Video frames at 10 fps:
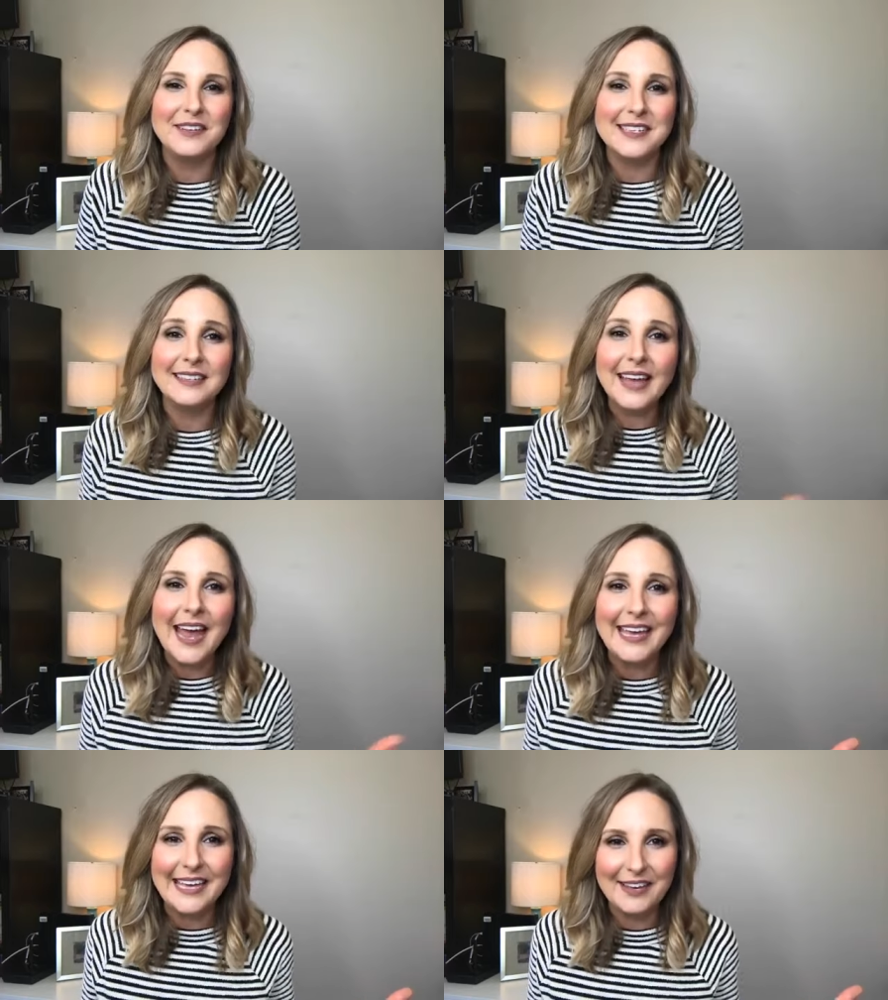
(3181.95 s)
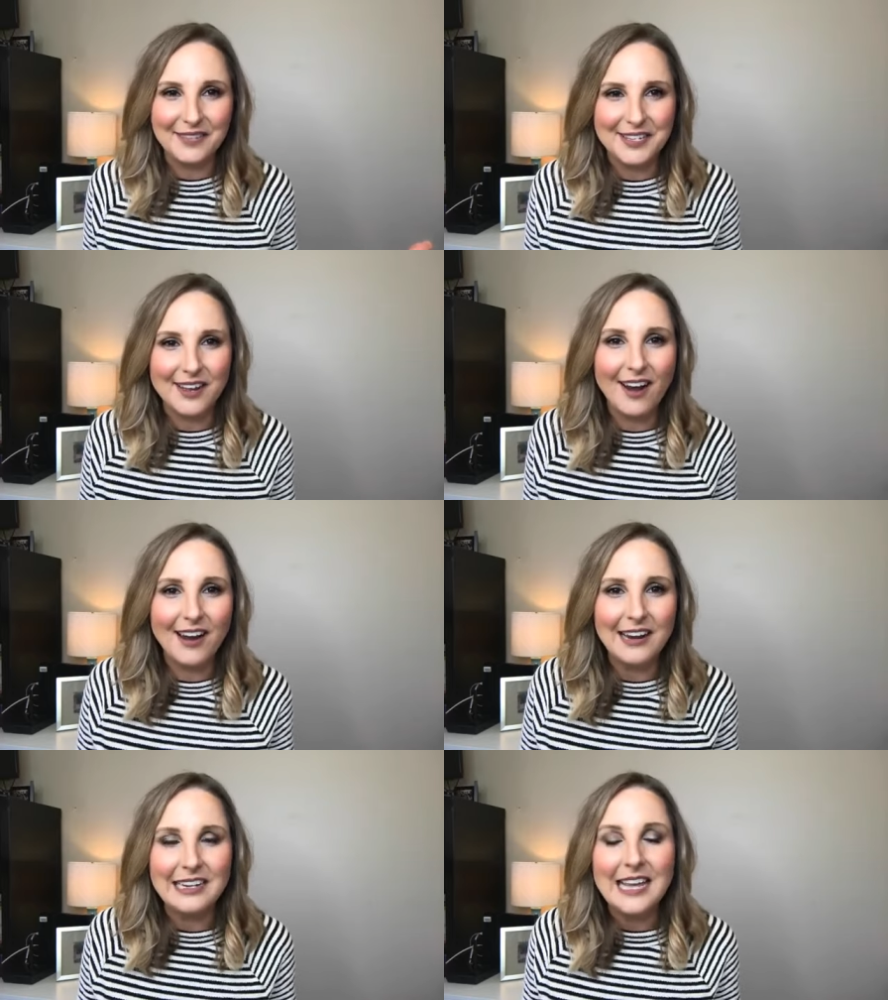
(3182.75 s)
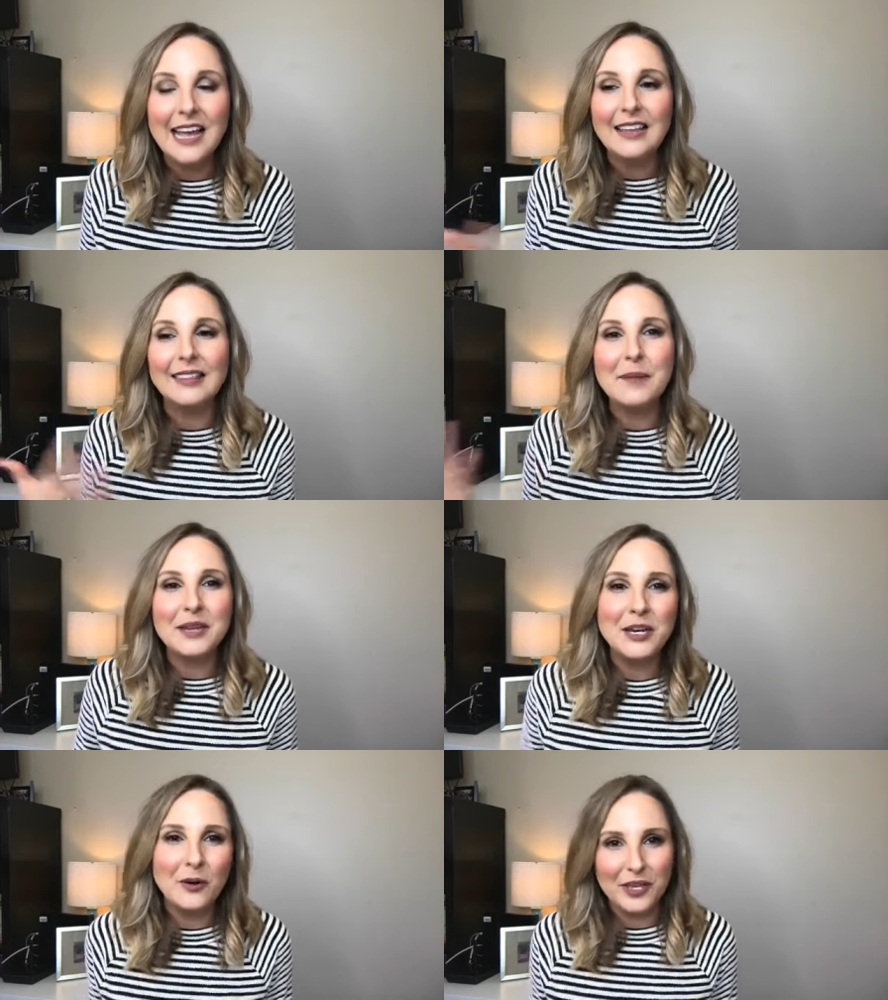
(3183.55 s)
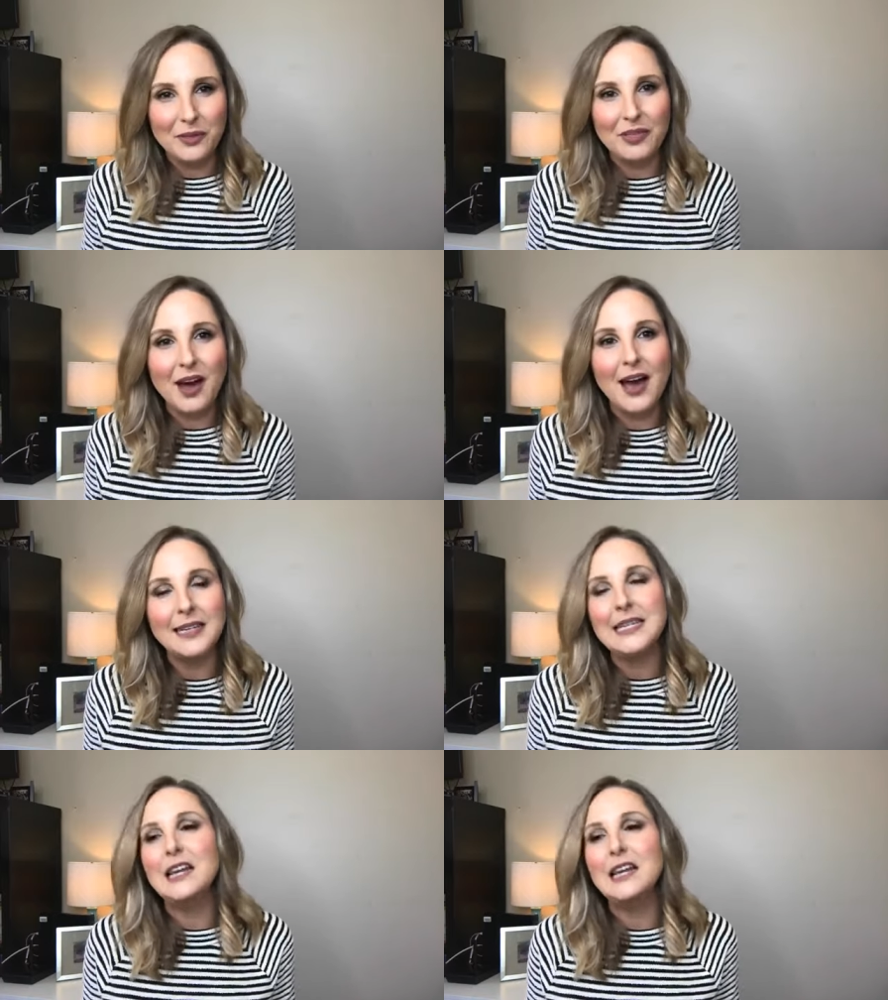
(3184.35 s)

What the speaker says: us a like, give us a heart, let me know what you thought.